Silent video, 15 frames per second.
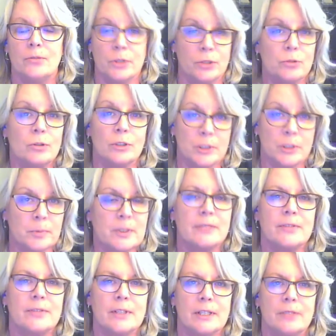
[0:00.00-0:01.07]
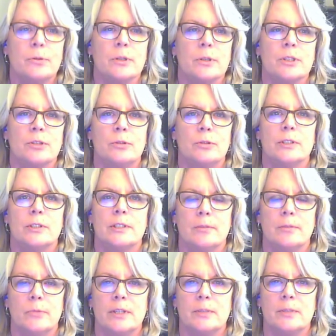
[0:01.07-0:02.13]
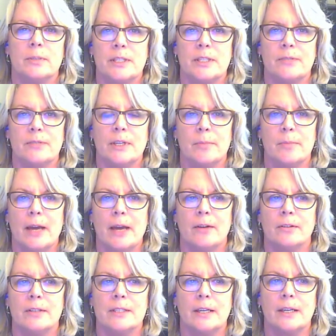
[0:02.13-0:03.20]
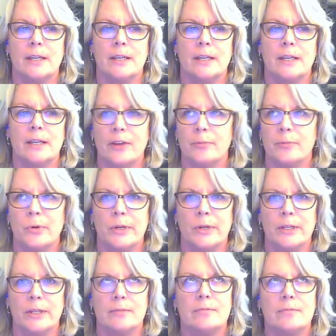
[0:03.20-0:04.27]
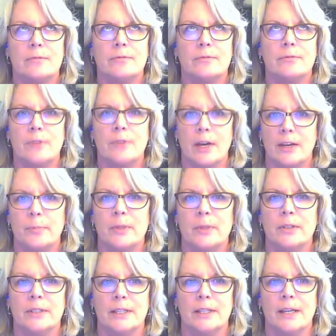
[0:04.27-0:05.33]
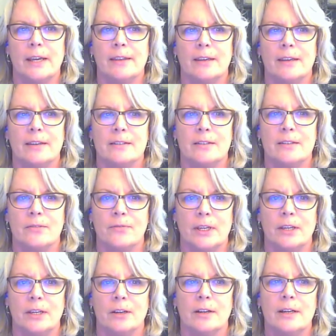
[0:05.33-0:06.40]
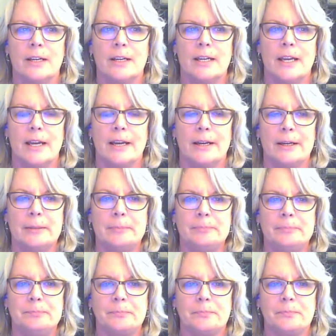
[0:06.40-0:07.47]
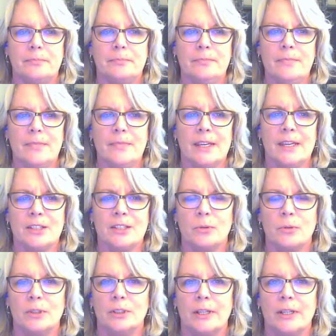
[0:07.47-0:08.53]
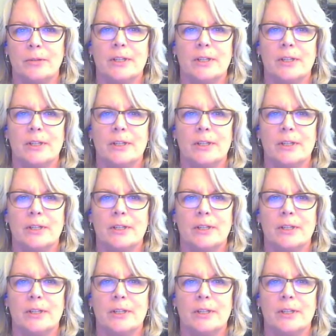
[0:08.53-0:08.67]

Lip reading: schools, specifically for schools, and with specific amounts. 5.5 billion, I think, is the figure. And so we're